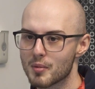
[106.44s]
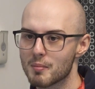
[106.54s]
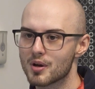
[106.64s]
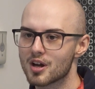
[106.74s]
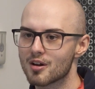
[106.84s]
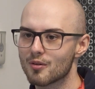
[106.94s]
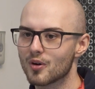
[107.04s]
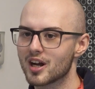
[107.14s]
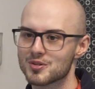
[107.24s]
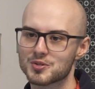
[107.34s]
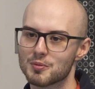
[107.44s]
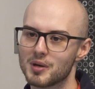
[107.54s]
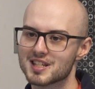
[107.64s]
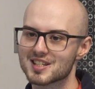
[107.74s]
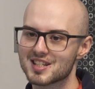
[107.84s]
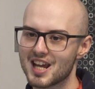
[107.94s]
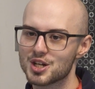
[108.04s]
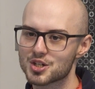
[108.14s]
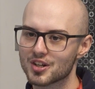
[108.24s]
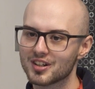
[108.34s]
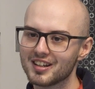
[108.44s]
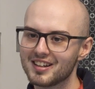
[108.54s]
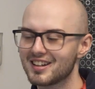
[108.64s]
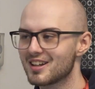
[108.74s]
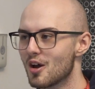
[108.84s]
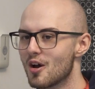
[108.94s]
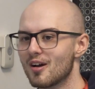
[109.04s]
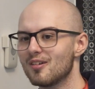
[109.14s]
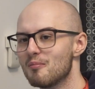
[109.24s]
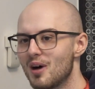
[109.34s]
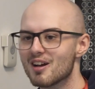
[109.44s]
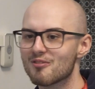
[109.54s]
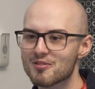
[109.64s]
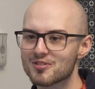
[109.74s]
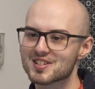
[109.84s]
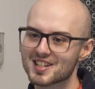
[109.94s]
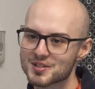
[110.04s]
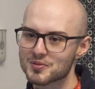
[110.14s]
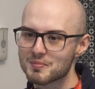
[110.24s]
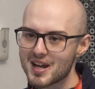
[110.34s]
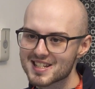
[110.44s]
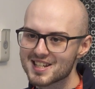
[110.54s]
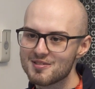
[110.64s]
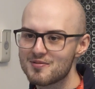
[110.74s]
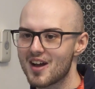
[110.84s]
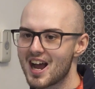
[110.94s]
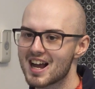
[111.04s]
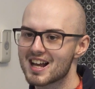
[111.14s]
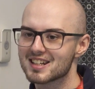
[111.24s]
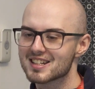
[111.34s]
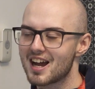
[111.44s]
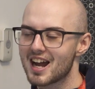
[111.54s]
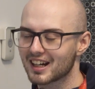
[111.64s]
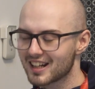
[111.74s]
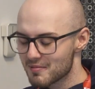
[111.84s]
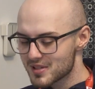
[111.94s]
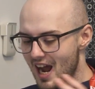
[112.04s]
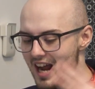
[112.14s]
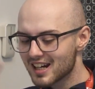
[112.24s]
I remember when I was doing my dissertation, my reference list was massive and I kept